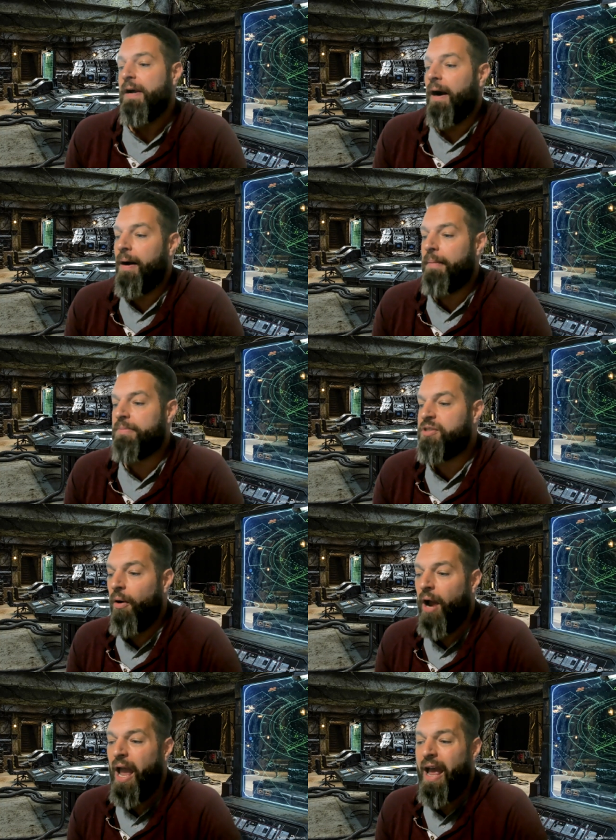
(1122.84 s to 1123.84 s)
Um,
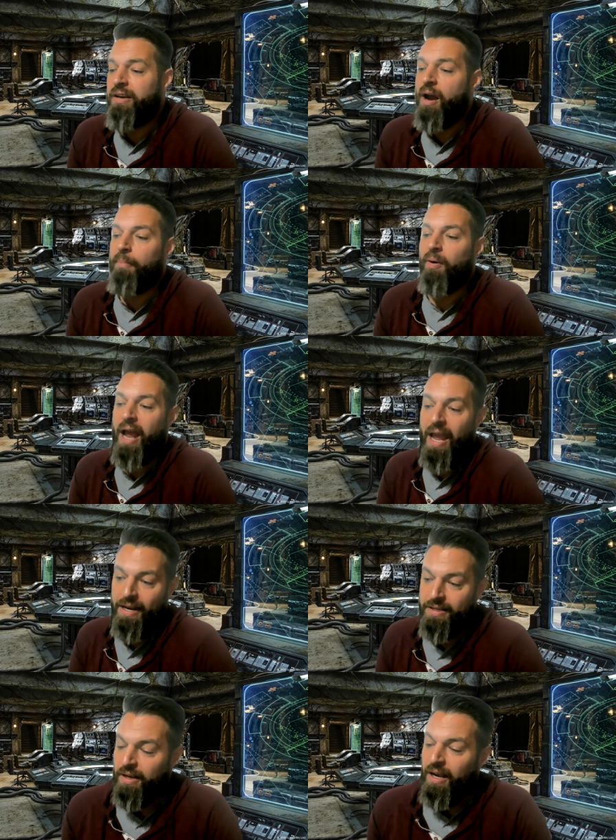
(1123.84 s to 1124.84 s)
so, and number
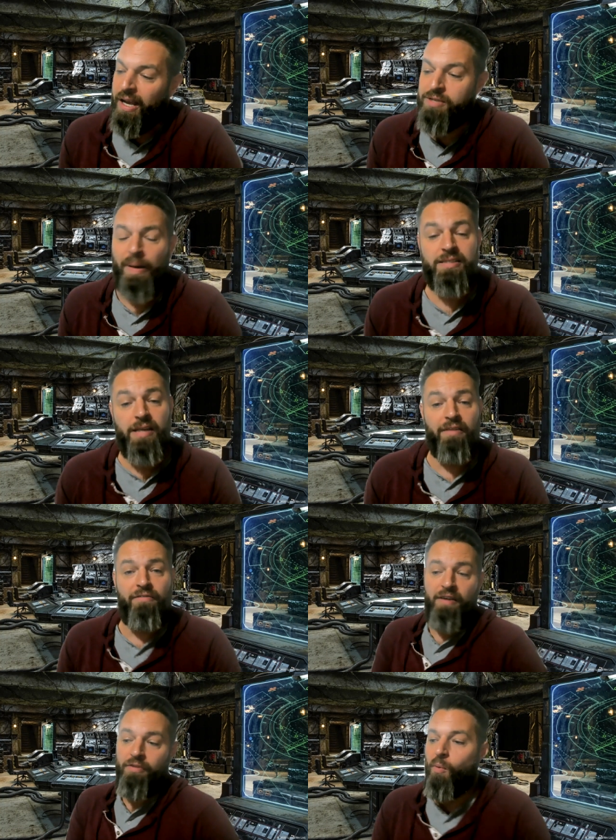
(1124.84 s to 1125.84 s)
eight is my second
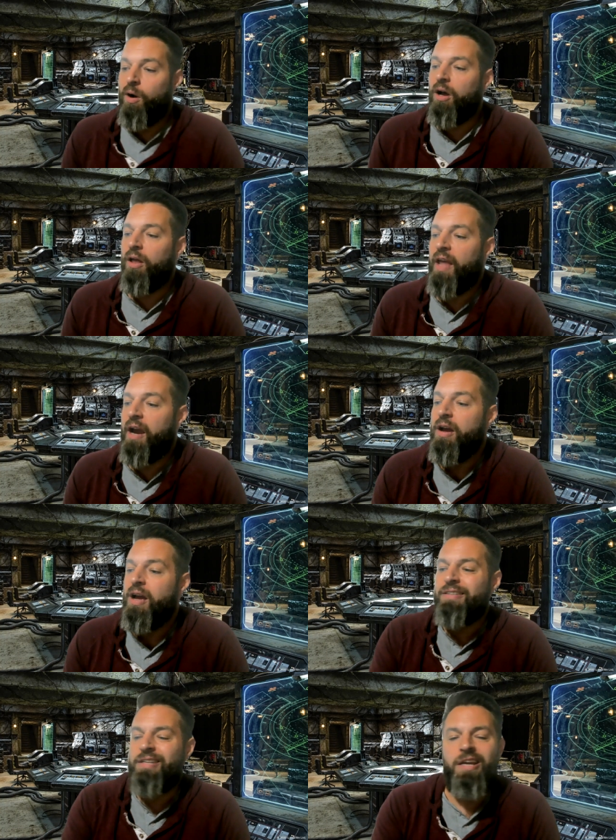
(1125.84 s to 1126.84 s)
favorite one on there.
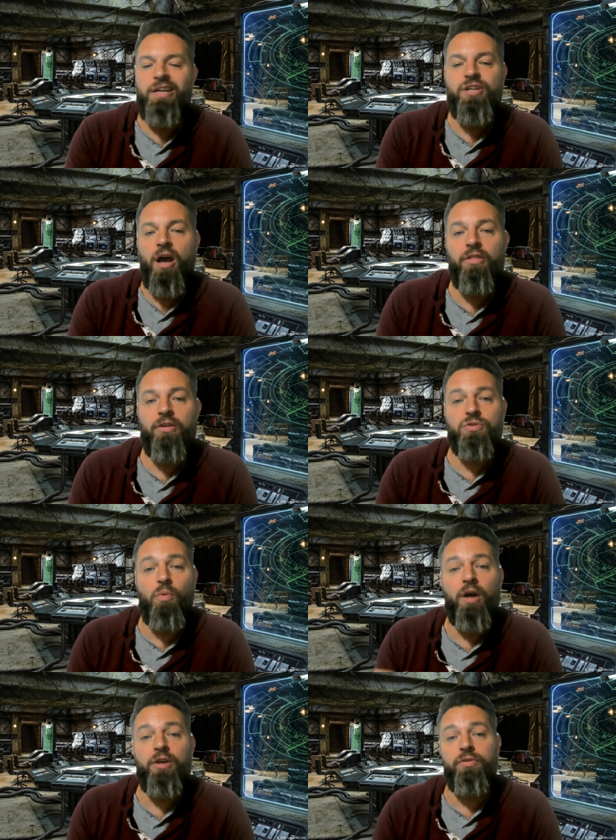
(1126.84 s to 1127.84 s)
Teach others
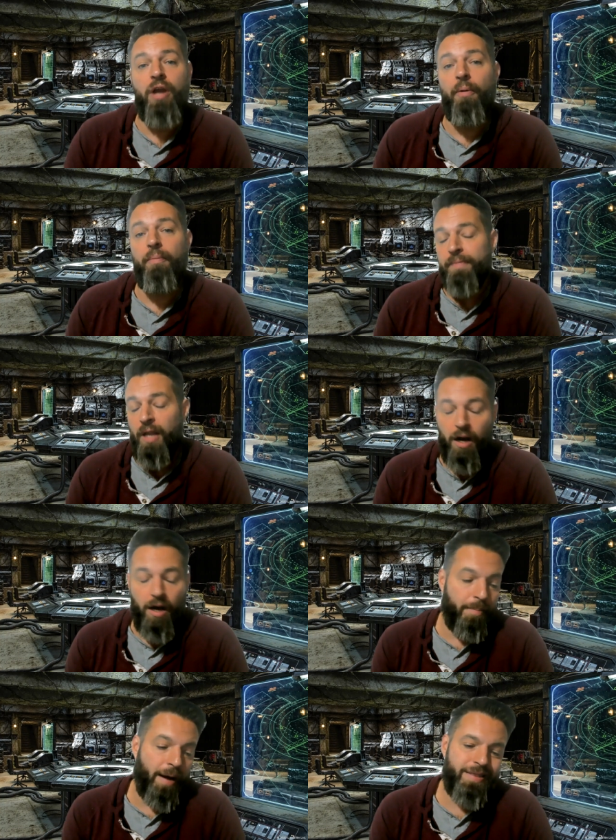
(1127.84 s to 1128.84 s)
what you know.
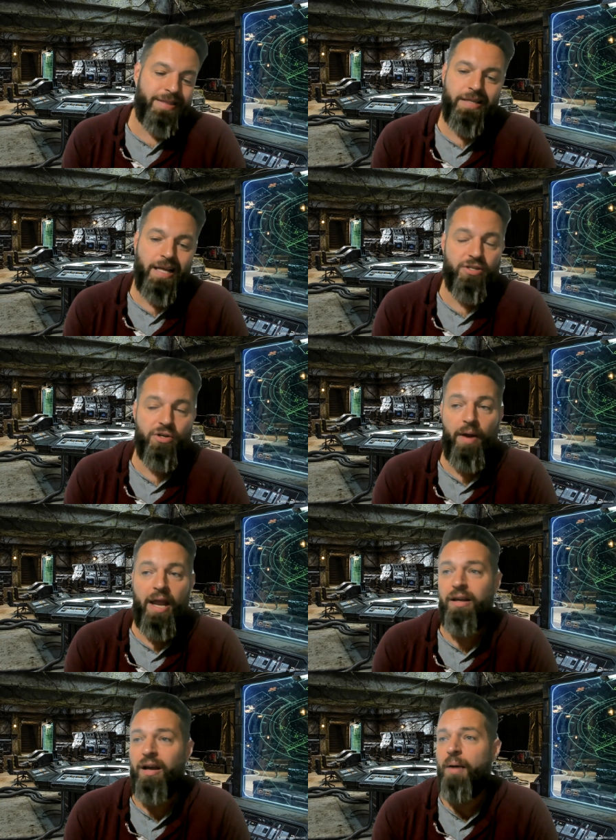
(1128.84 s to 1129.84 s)
Um, I think that's
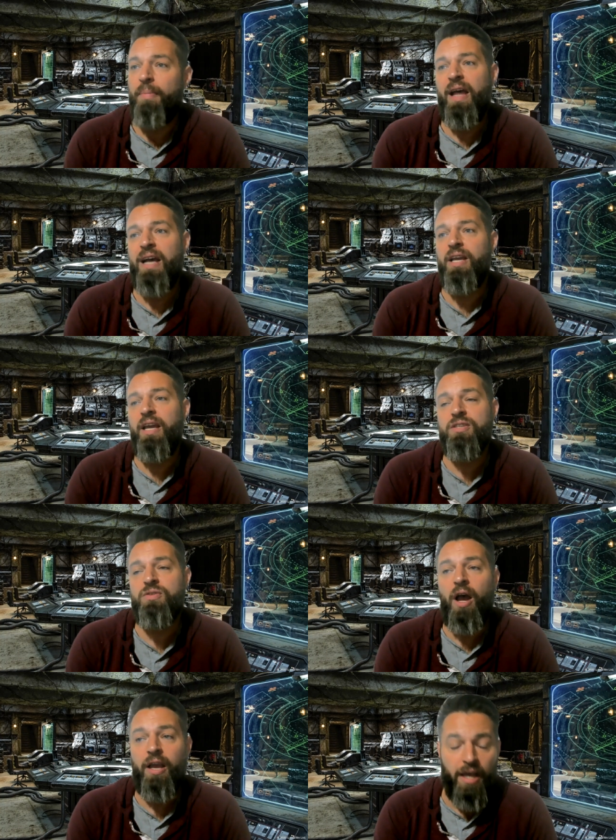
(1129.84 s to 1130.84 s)
great. Um, that is
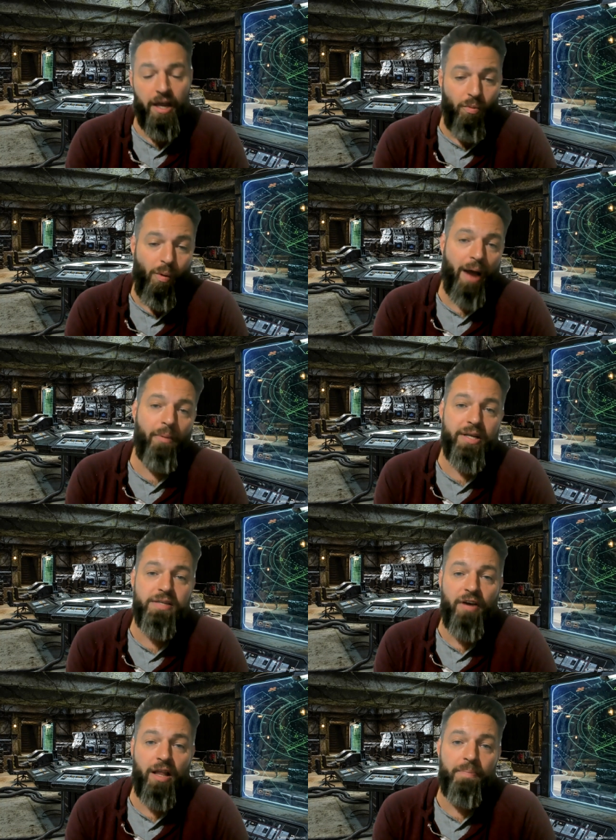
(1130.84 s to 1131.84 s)
again why we
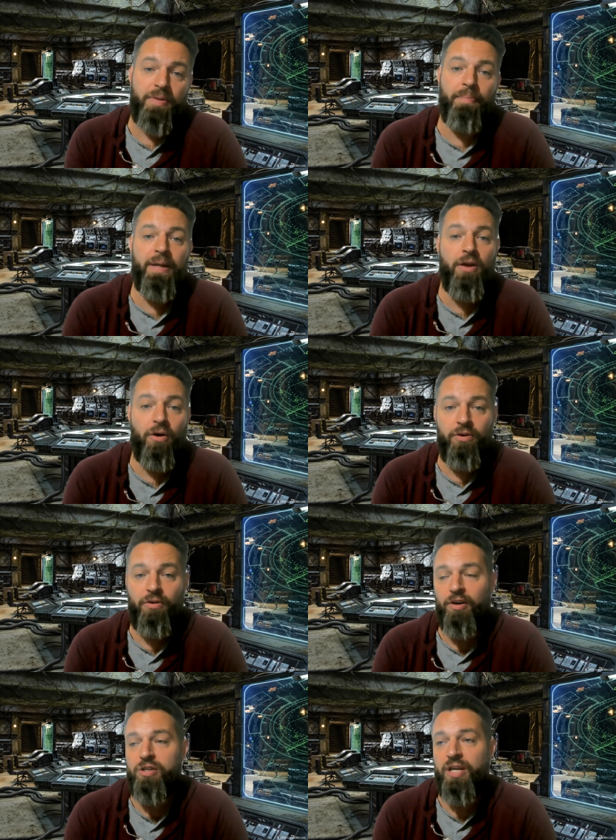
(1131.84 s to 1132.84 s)
developed Be Known
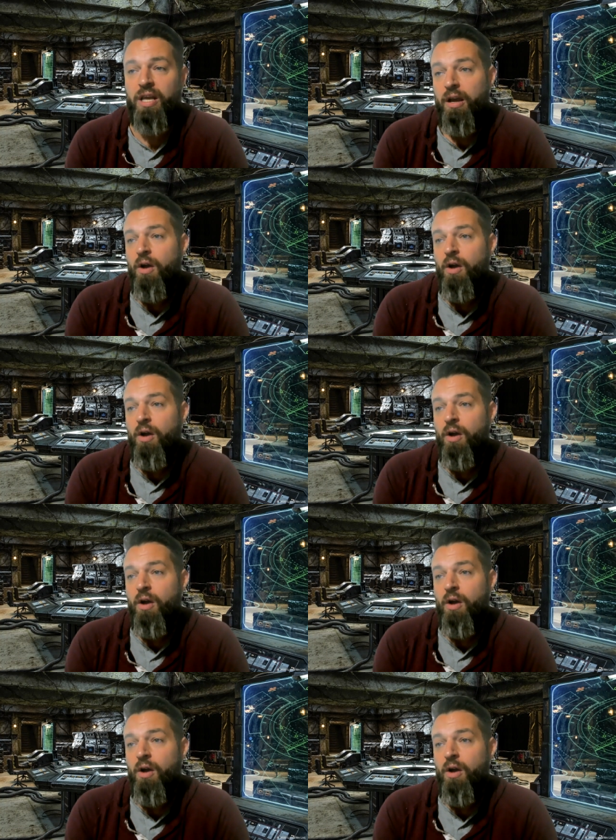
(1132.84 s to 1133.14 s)
University